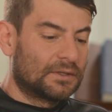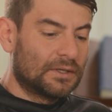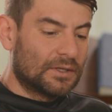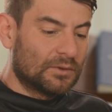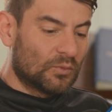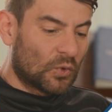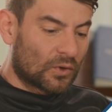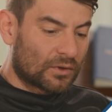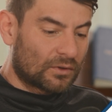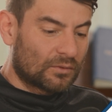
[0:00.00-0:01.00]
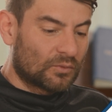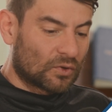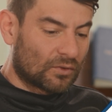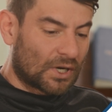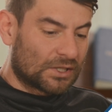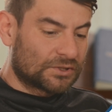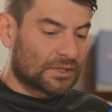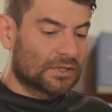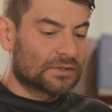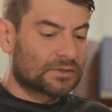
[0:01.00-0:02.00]
the immortal
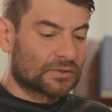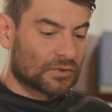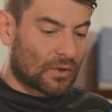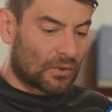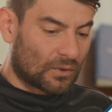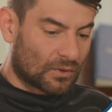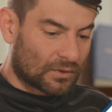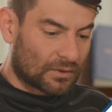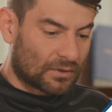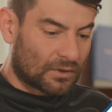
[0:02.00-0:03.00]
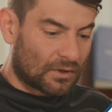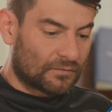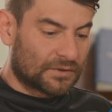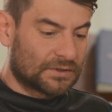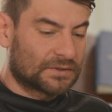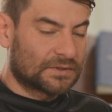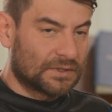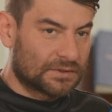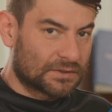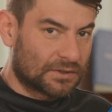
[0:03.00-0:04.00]
morontia soul of the
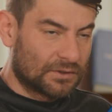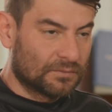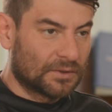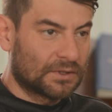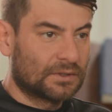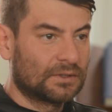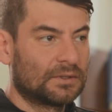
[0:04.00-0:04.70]
deceased human.